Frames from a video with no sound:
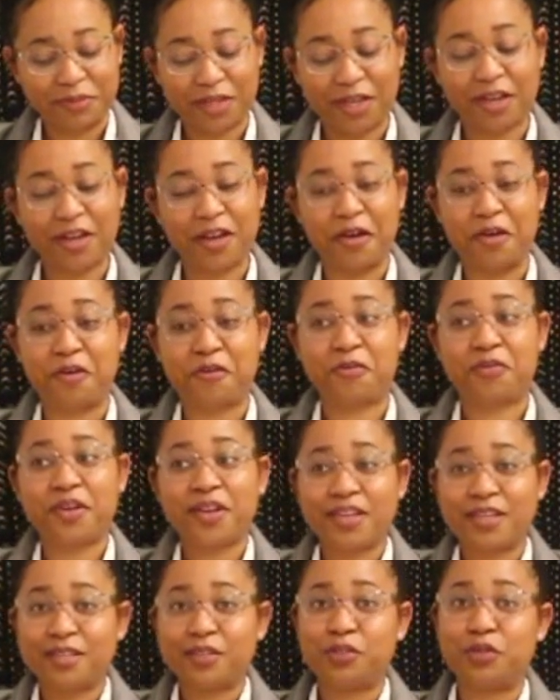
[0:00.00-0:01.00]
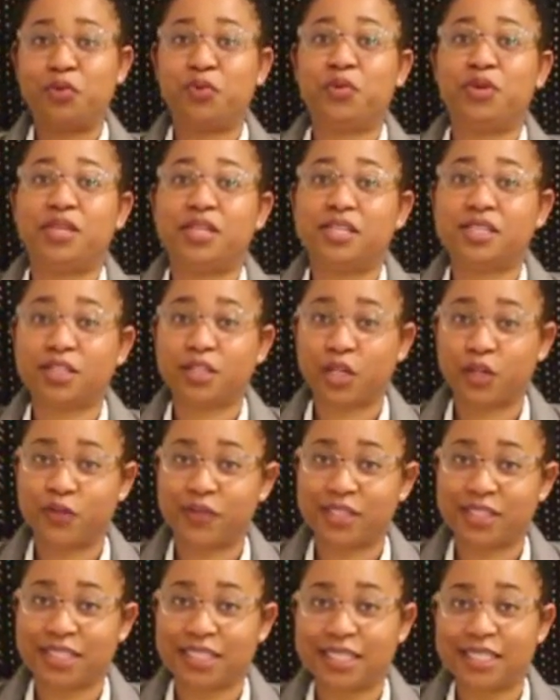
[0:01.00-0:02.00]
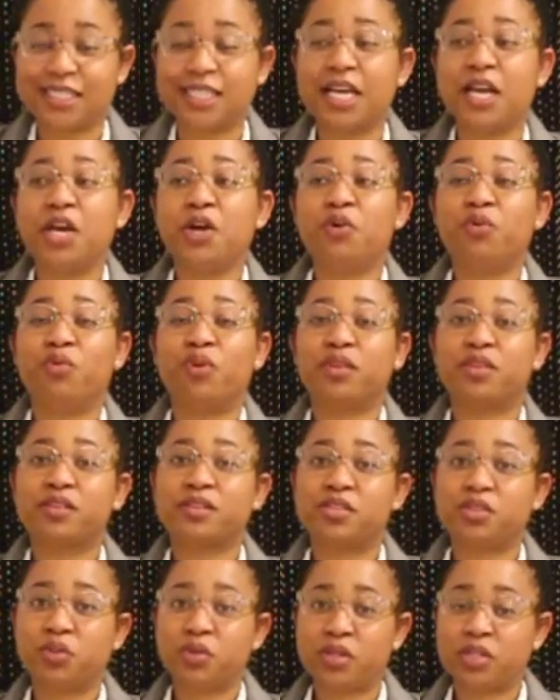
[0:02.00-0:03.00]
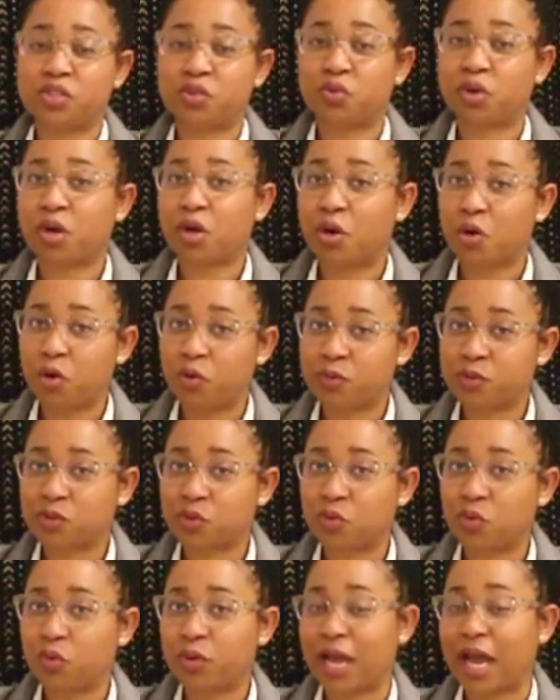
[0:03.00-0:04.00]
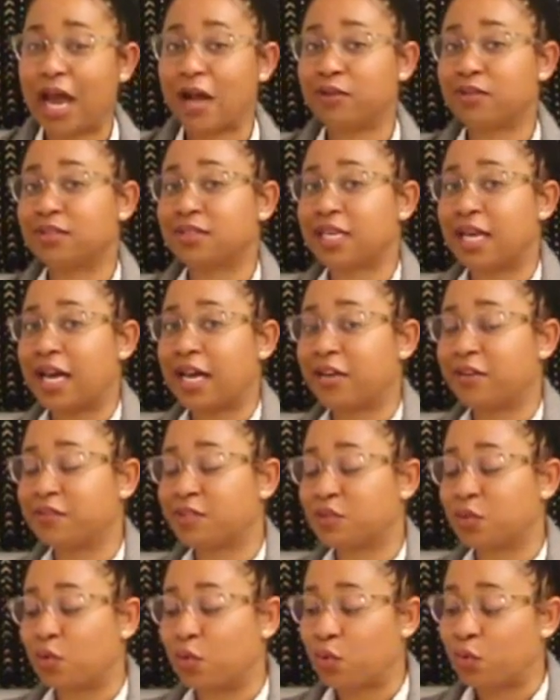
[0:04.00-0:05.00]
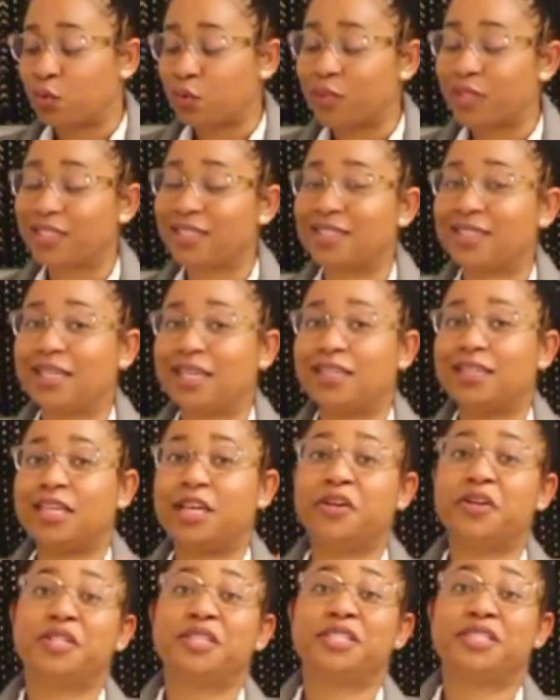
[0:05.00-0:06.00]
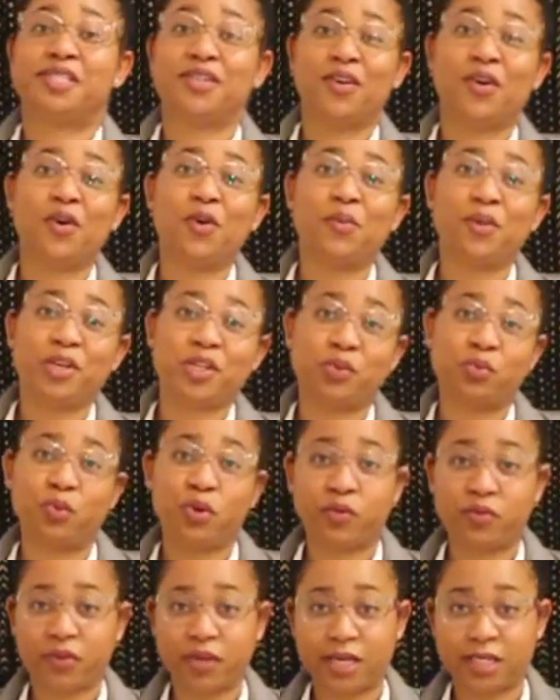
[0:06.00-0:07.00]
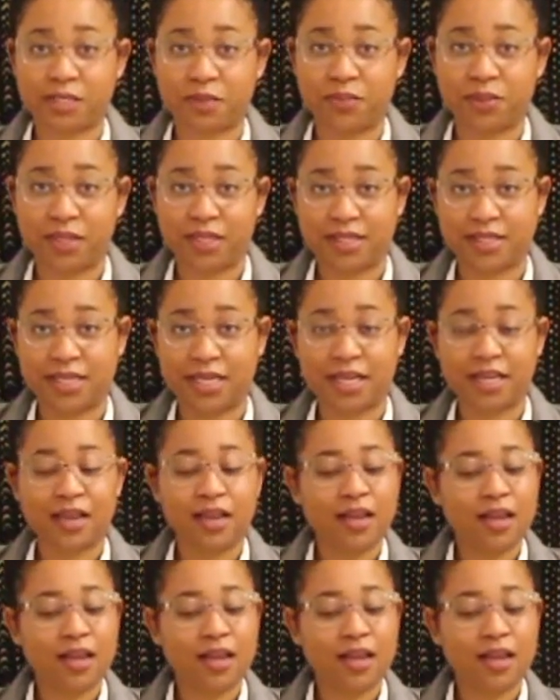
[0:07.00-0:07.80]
of doing the services with students who are homeschooled outside of school is that there is so much more flexibility.